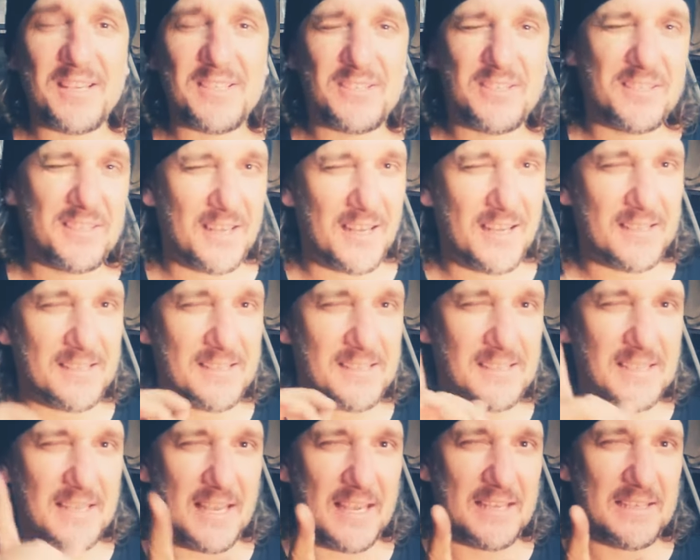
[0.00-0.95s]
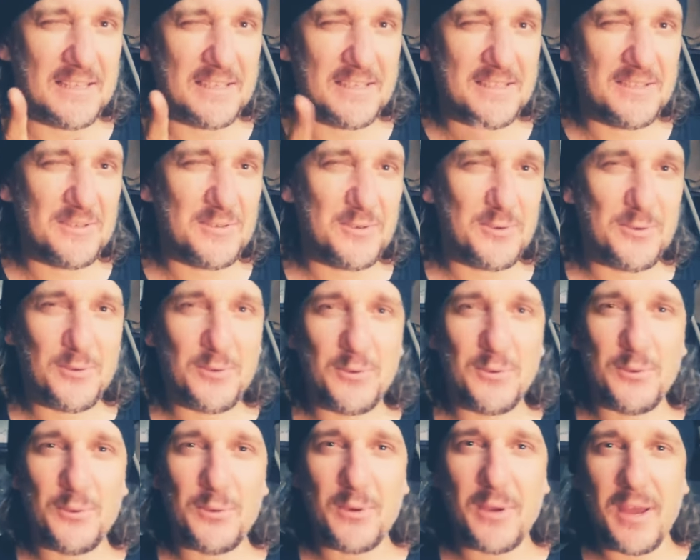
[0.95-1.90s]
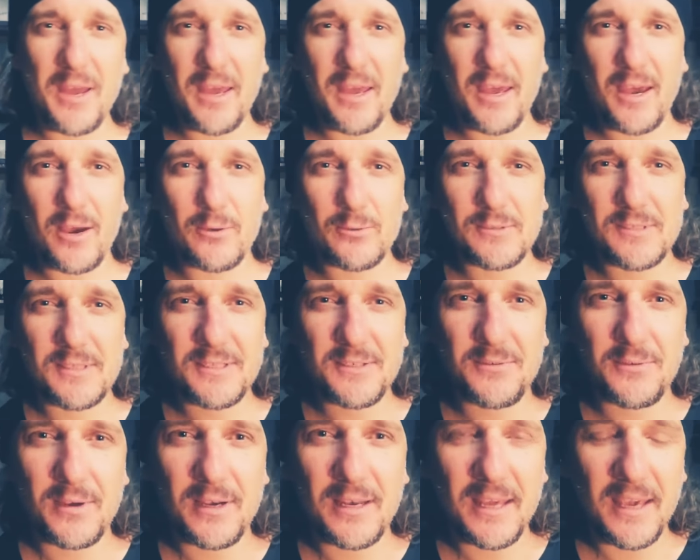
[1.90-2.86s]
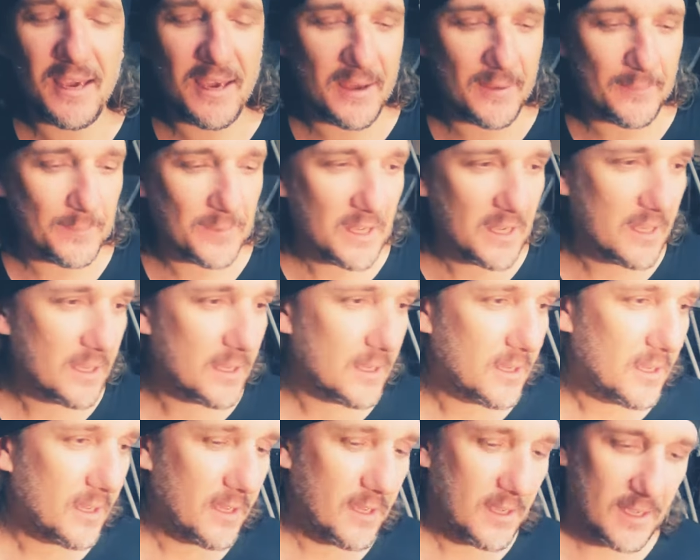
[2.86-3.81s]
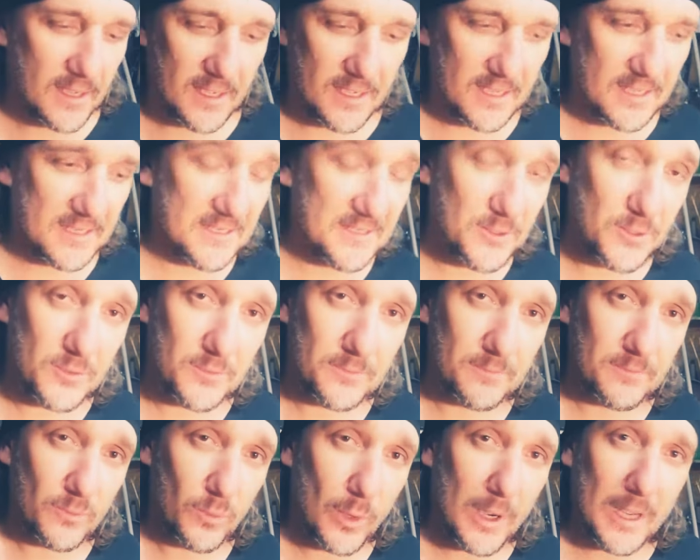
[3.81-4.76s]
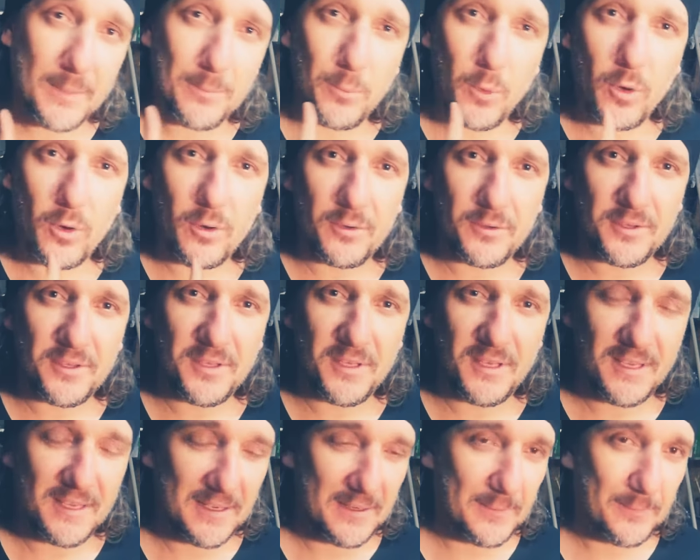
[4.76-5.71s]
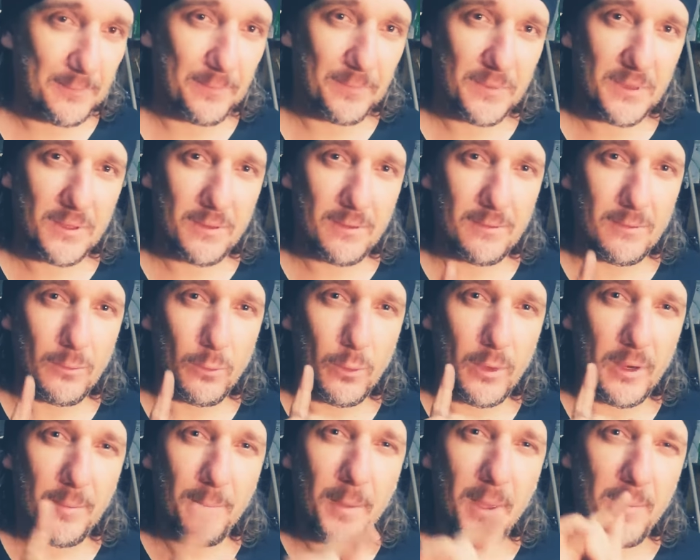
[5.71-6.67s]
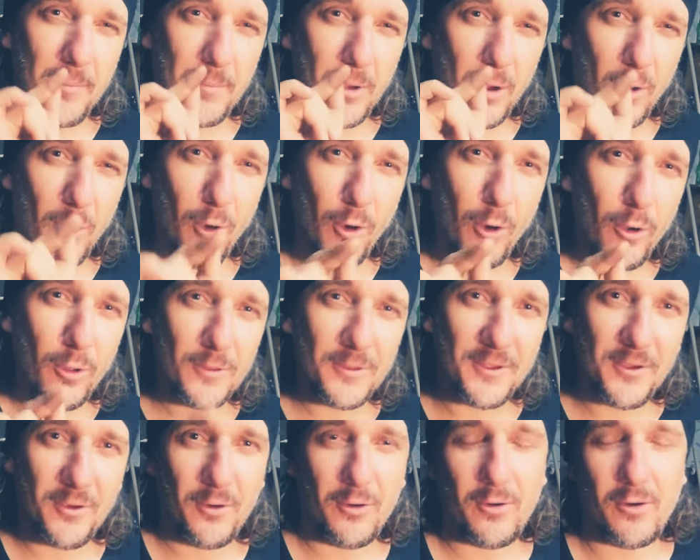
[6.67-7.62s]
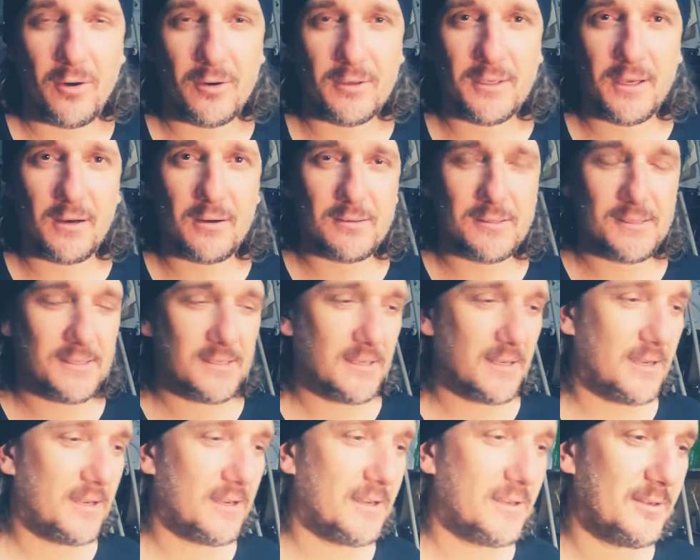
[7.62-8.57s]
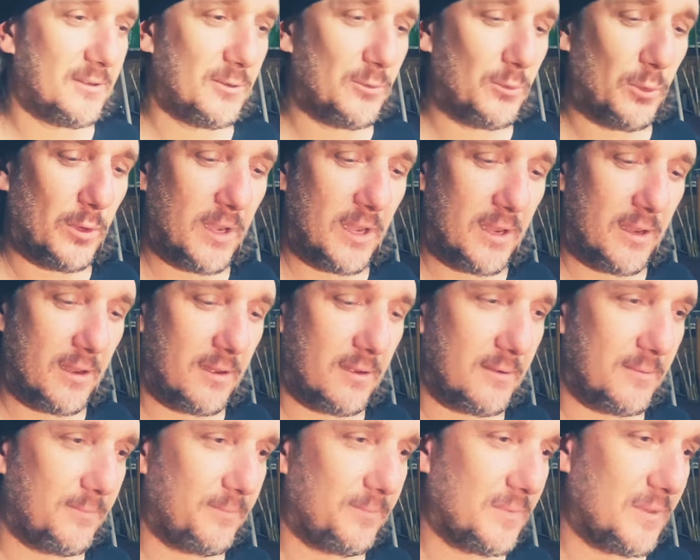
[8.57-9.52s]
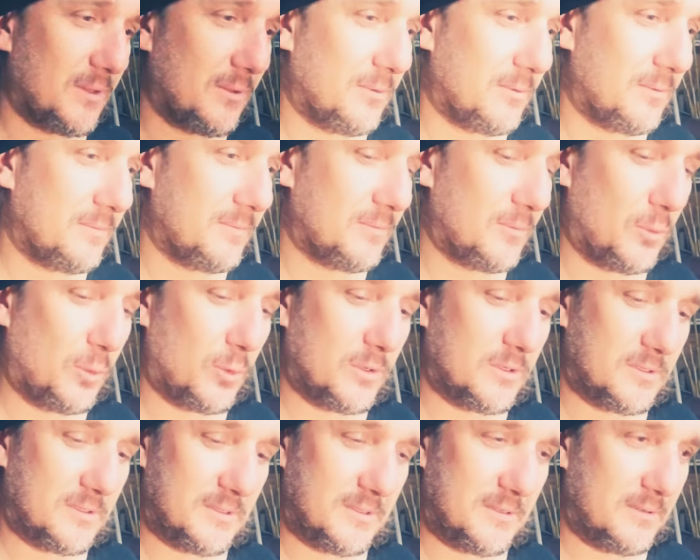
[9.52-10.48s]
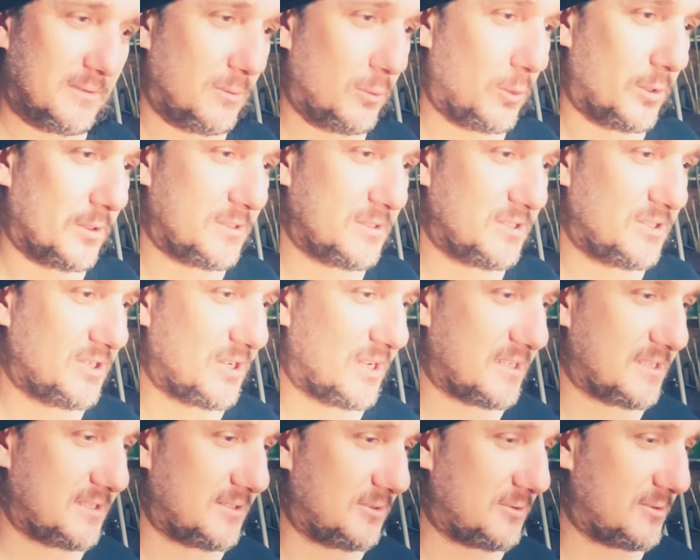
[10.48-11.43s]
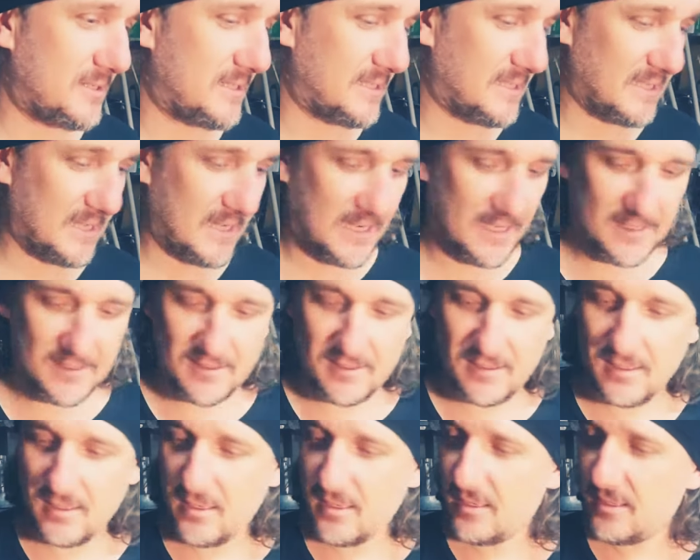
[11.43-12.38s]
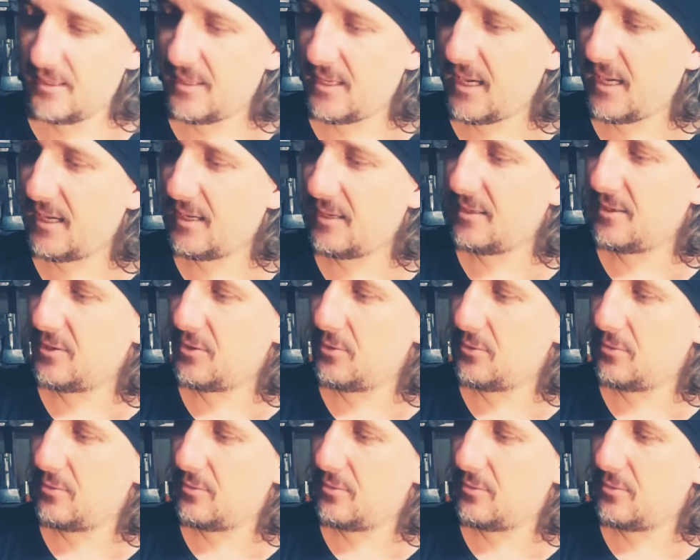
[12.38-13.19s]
And send it to Australia. And one more thing, we remember all your orders, and we want just to say thanks